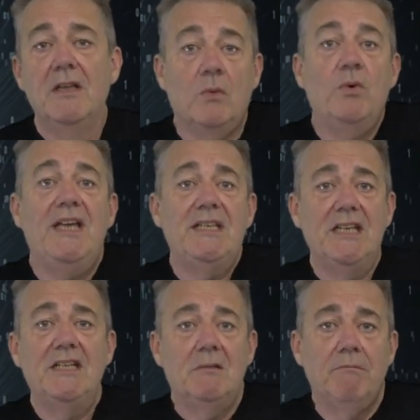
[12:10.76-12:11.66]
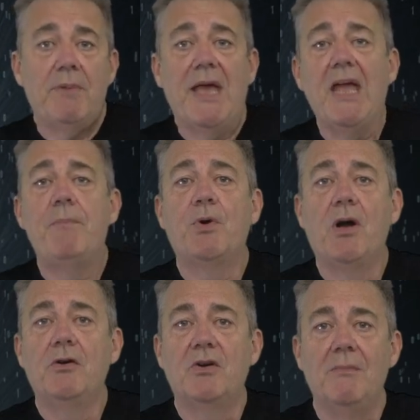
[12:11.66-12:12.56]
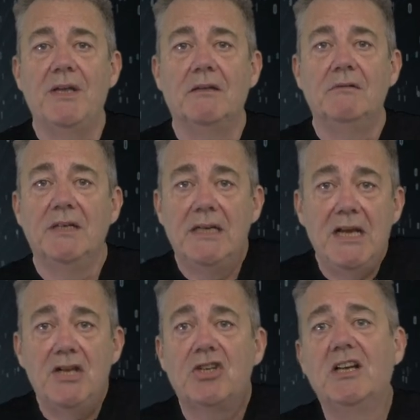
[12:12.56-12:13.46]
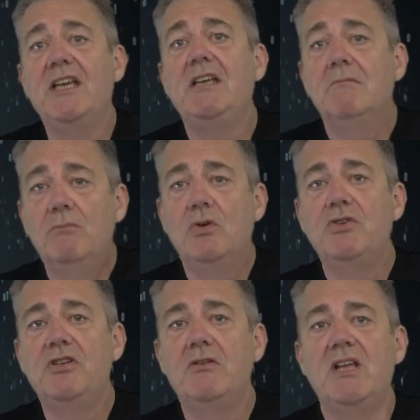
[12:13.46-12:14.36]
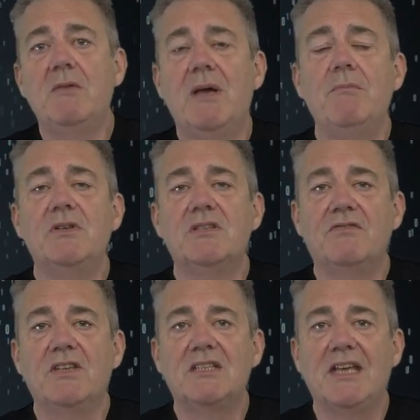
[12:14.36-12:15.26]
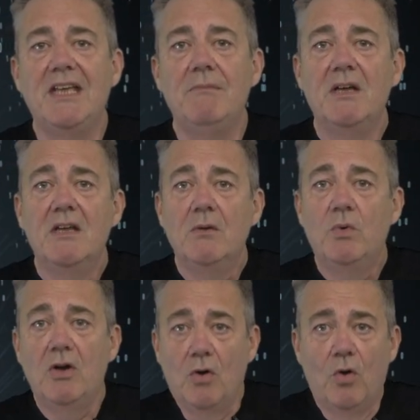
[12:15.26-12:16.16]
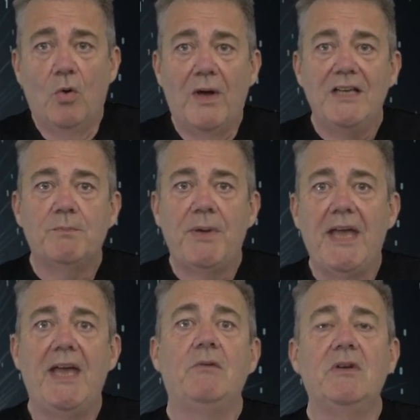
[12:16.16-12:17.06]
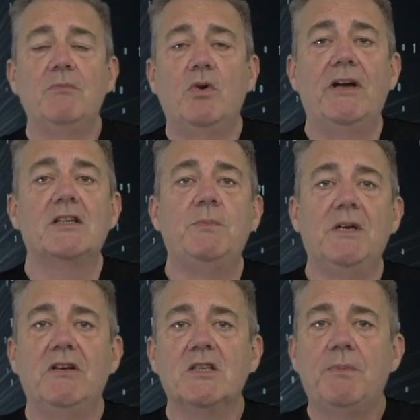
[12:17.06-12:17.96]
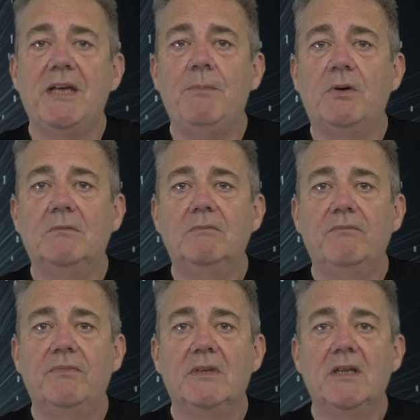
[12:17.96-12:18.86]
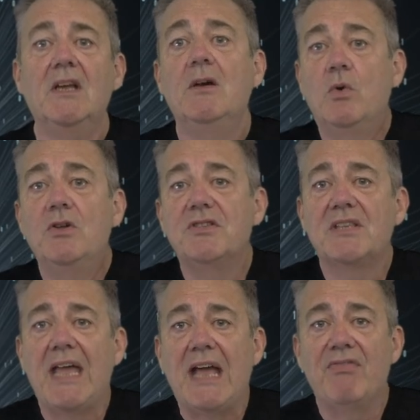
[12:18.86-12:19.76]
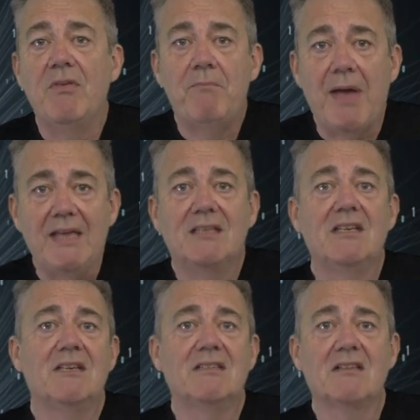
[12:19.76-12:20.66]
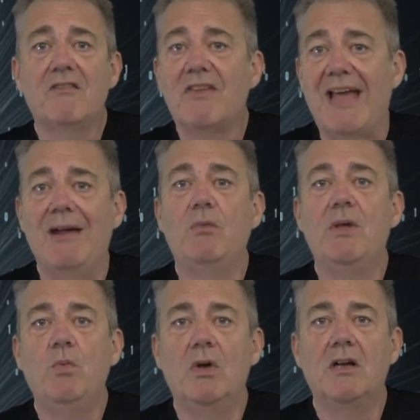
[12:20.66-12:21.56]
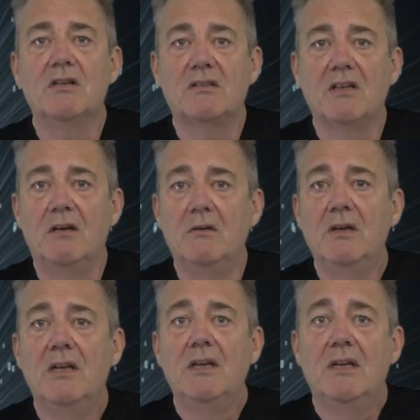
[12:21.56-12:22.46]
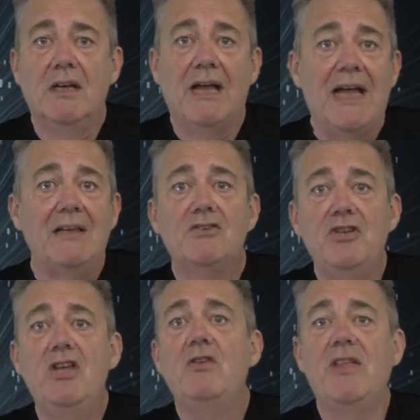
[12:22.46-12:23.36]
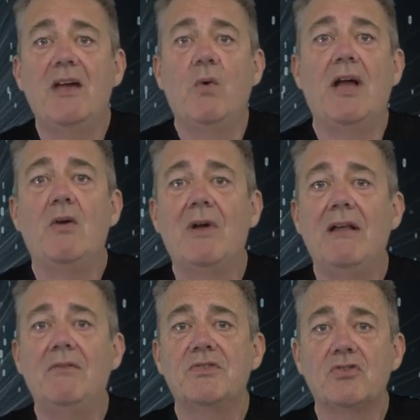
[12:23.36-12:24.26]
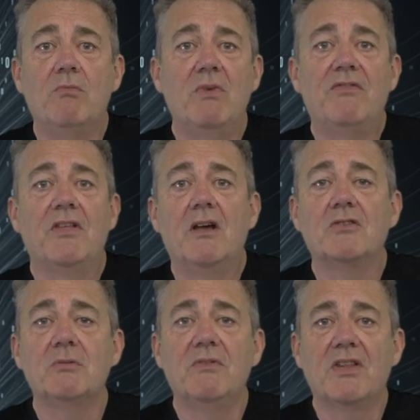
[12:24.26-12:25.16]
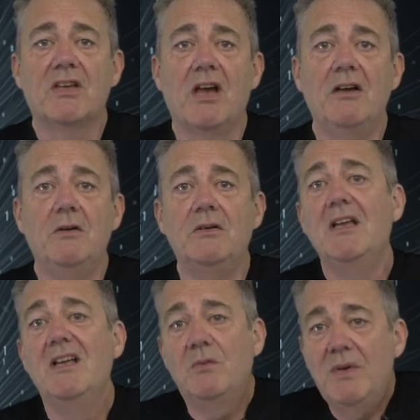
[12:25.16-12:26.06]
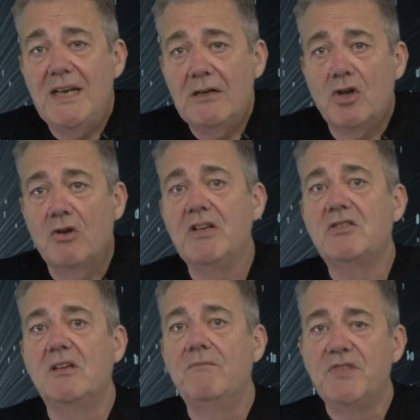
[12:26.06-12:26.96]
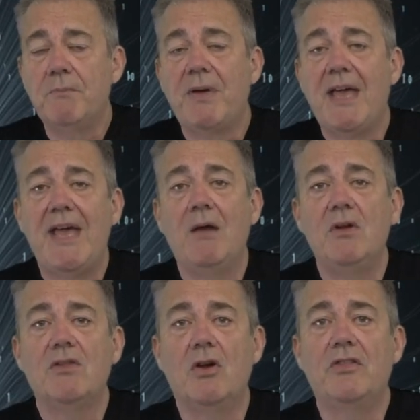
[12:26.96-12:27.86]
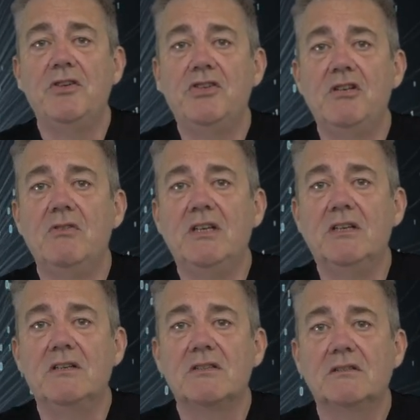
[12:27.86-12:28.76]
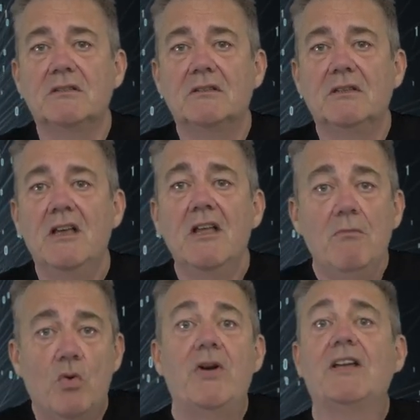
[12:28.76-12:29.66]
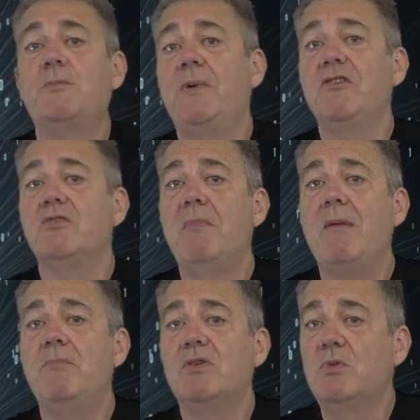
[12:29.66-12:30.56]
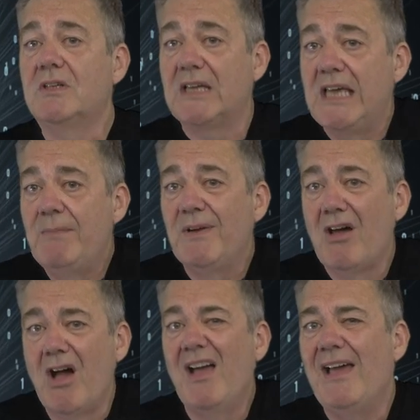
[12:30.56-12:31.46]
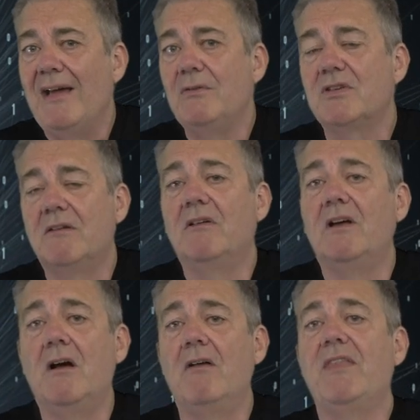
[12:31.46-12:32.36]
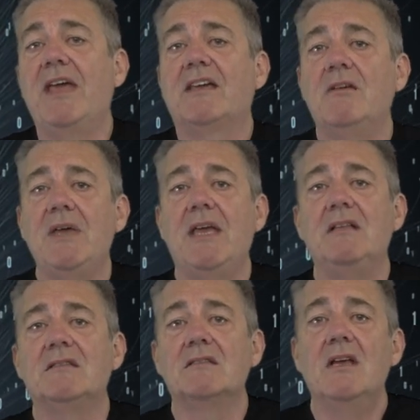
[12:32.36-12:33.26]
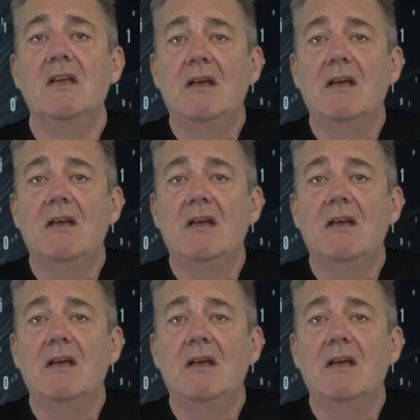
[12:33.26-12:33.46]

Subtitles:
We did pair programming. Initially, more junior members of the team were always paired with more experienced people. Once they had the basis of how we worked, though, and knew their way around some of the code, we'd encourage them to pair with other juniors. More experienced members would keep an eye out on their commits.